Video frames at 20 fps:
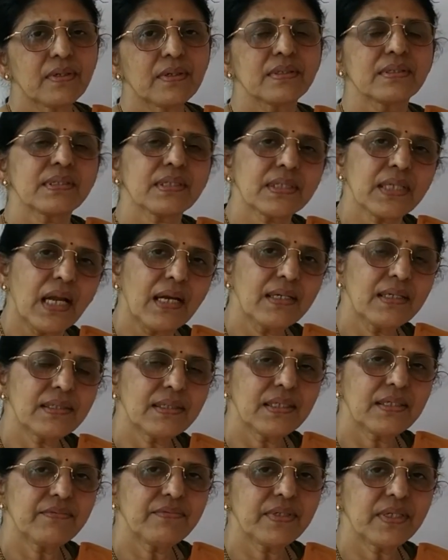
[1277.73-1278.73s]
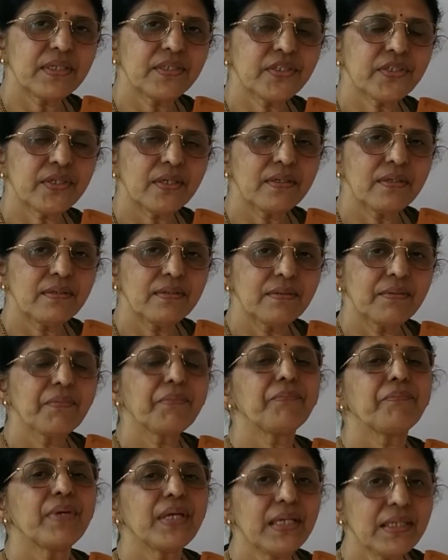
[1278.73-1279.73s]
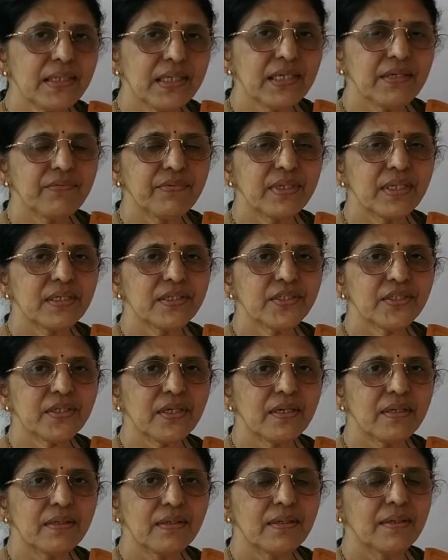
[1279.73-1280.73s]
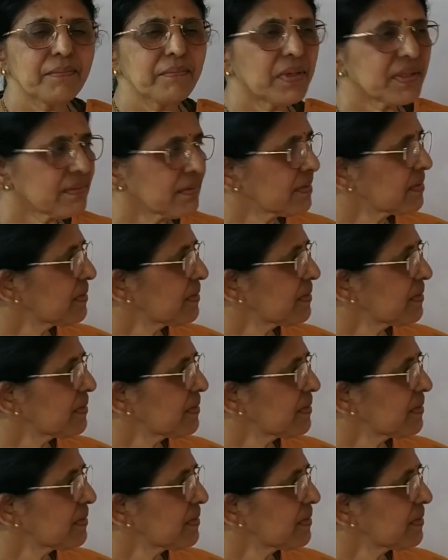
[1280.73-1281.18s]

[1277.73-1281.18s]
standard deviation, mean deviation. But the